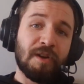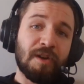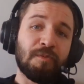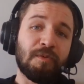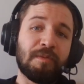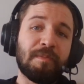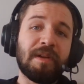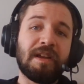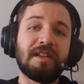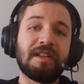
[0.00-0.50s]

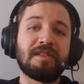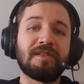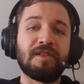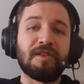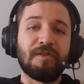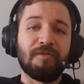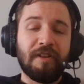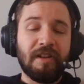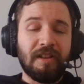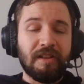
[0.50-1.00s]
would be
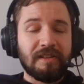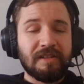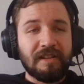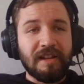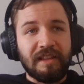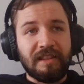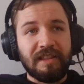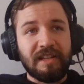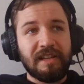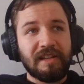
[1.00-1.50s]
considered real
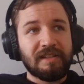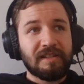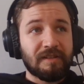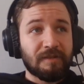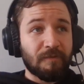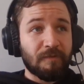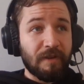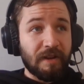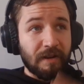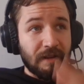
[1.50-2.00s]
estate. And the
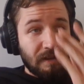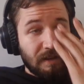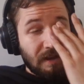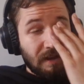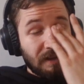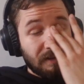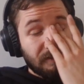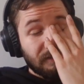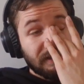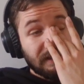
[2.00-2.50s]
easiest way to
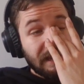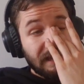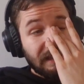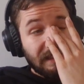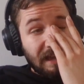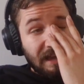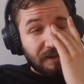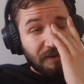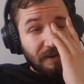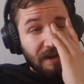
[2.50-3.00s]
understand
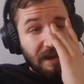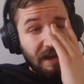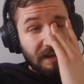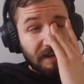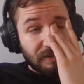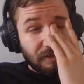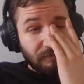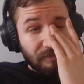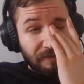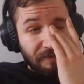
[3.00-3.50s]
that in your head
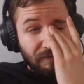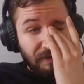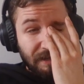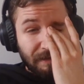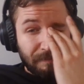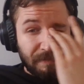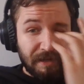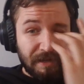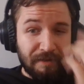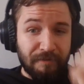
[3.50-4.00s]
is a river
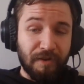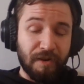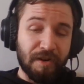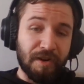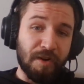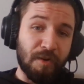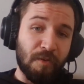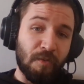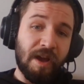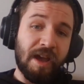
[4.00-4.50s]
can be
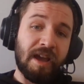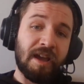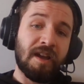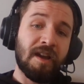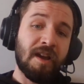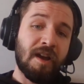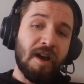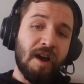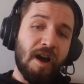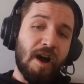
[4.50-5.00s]
diverted away
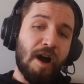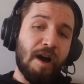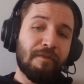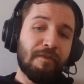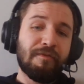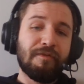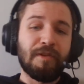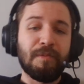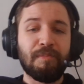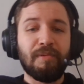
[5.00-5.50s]

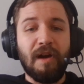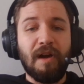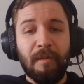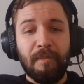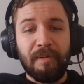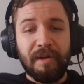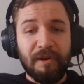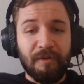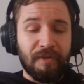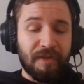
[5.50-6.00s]
off of your
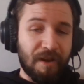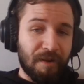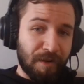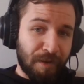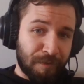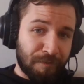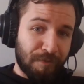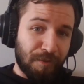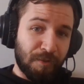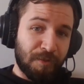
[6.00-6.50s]
property without
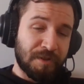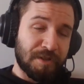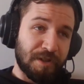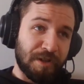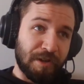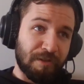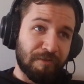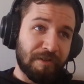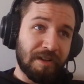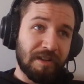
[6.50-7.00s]

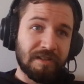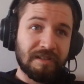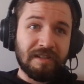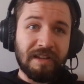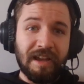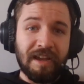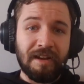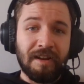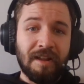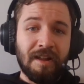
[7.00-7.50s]
influencing your real
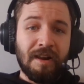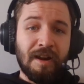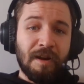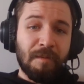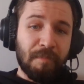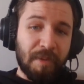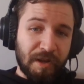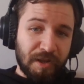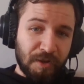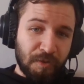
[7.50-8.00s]
estate,
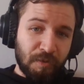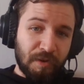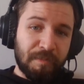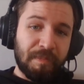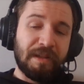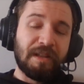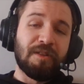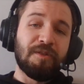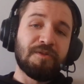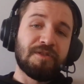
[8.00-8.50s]
but you would
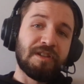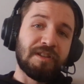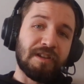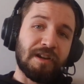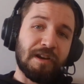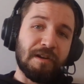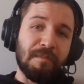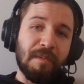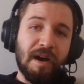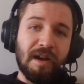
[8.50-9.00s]
be losing the
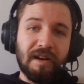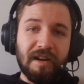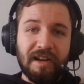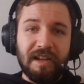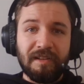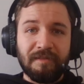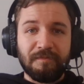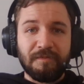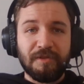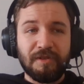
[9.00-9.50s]

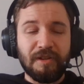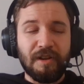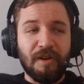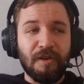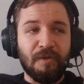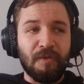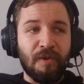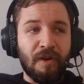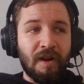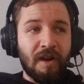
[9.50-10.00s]
commodity. So